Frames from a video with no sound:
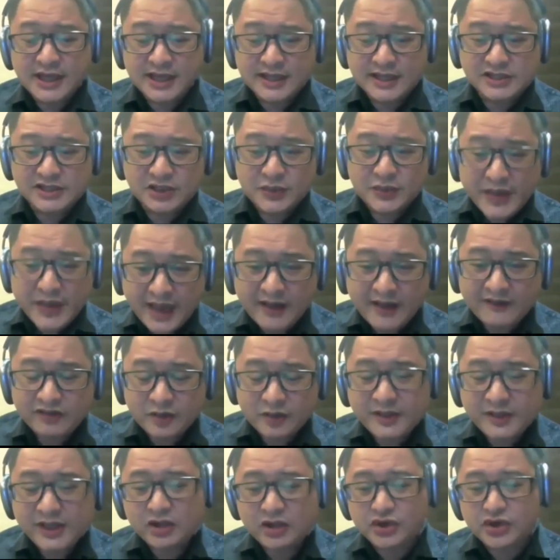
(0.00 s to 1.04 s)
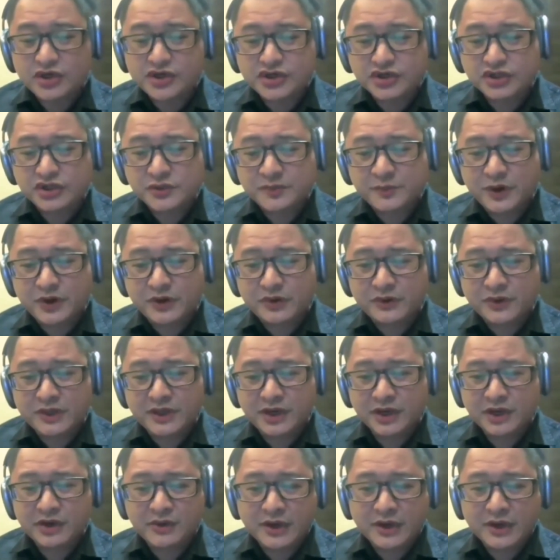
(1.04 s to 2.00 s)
And so we have to be cautious po with